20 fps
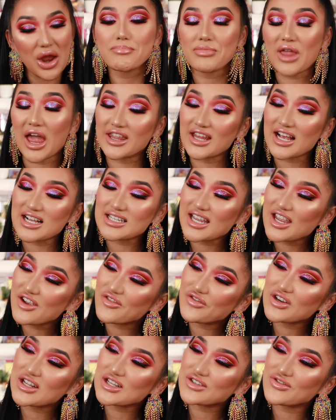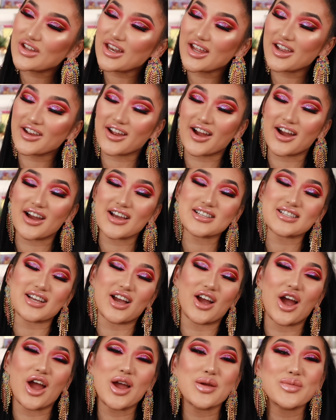And that's it for this video, guys. I
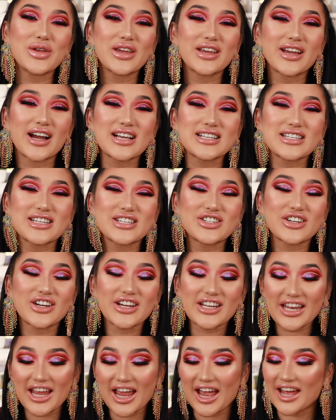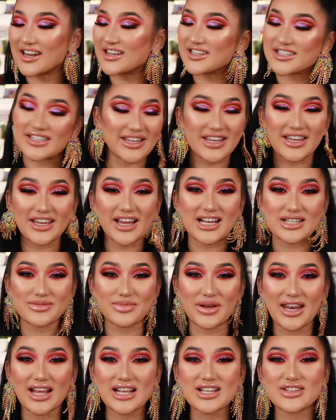hope you guys enjoyed it and I'll see you guys in
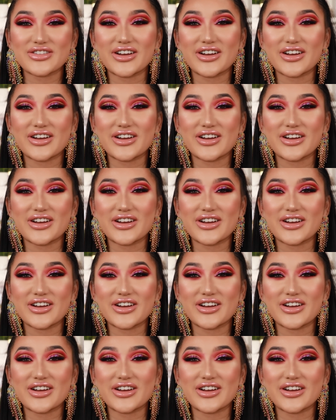my next